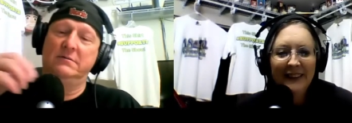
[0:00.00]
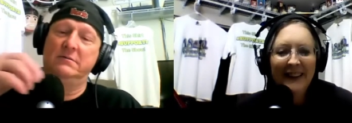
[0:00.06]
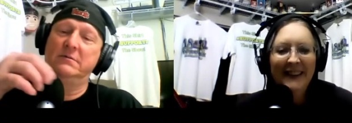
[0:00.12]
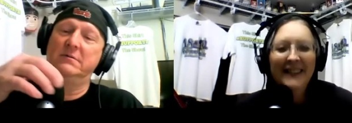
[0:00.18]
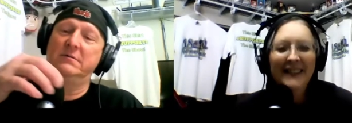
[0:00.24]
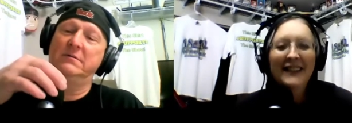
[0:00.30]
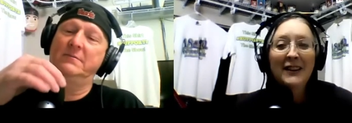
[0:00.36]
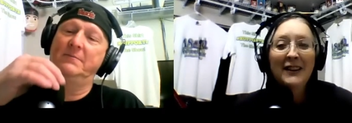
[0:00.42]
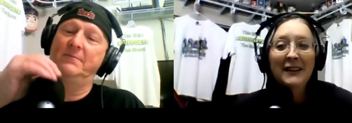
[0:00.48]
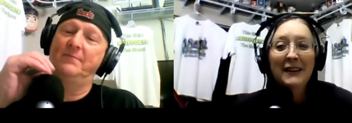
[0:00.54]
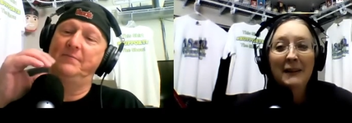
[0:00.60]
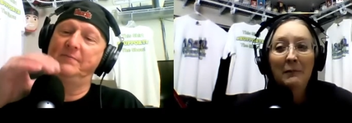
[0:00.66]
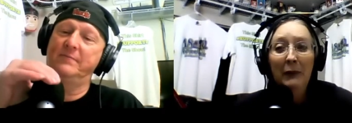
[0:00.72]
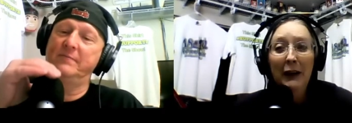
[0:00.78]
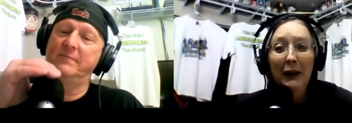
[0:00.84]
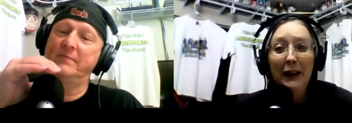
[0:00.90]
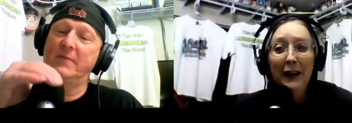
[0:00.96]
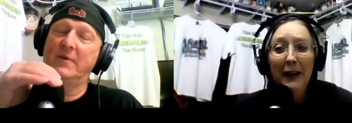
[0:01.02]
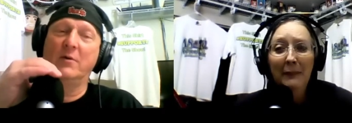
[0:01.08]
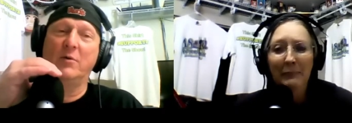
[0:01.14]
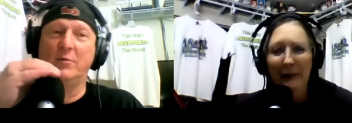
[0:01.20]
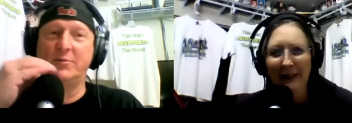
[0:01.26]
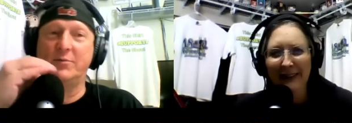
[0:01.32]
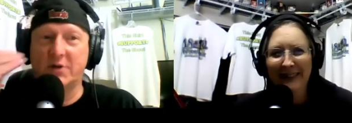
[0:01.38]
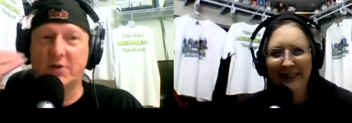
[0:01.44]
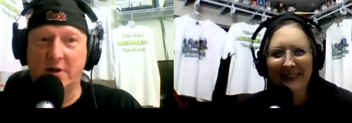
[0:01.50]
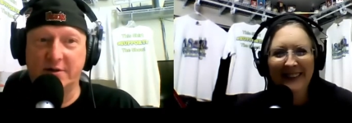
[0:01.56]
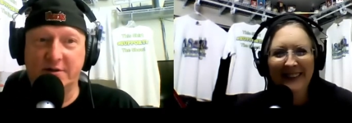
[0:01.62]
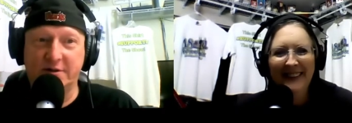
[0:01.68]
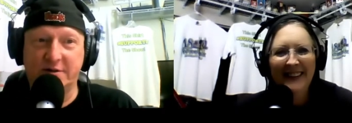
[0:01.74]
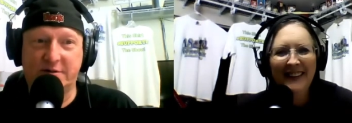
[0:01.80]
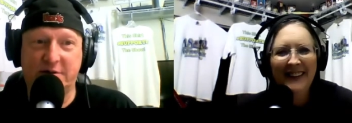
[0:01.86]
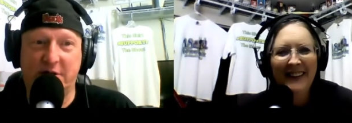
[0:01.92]
Speaker 1: bleep. Oops, I
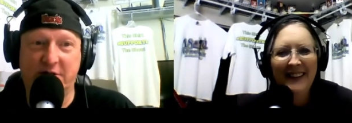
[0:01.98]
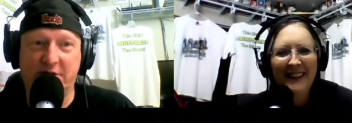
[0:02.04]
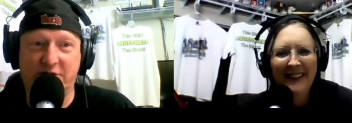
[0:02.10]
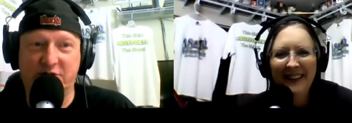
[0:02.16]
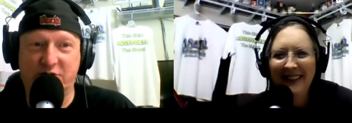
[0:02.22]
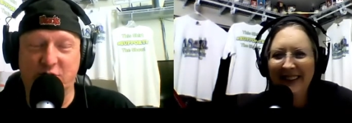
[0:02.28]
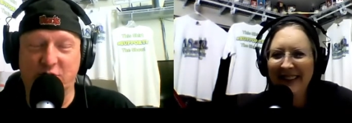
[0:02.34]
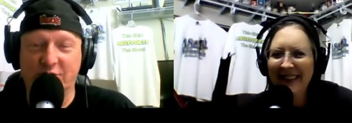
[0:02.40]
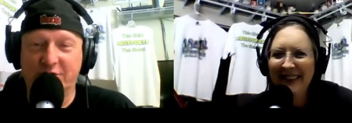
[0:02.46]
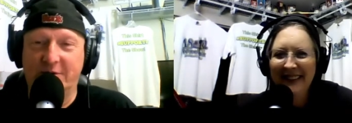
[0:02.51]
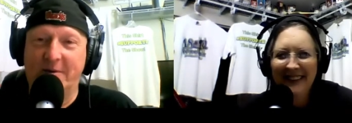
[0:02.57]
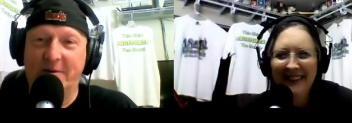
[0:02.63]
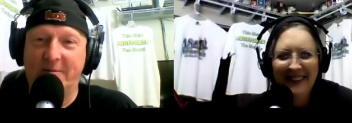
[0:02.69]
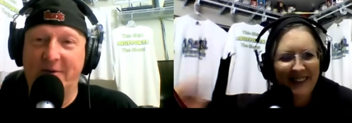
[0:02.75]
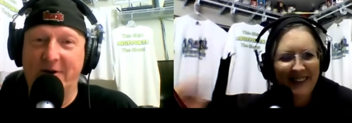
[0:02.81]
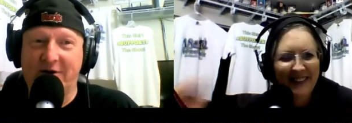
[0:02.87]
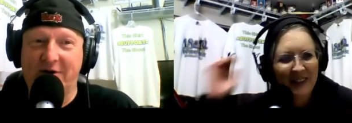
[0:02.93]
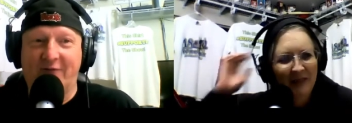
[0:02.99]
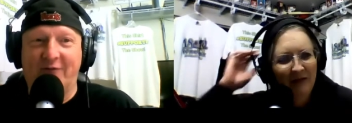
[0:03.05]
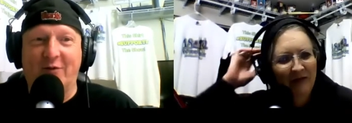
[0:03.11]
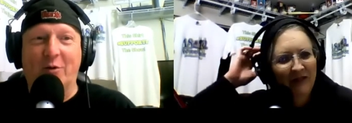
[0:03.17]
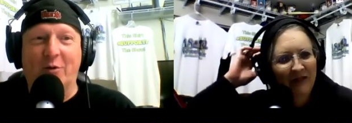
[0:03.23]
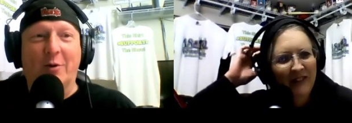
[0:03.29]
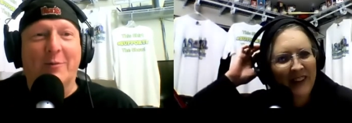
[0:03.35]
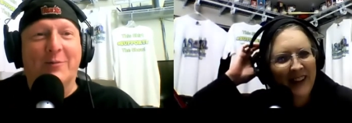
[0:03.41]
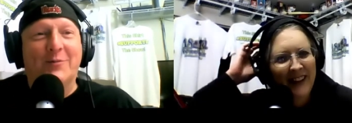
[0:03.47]
just I just drooled on my microphone. I'm,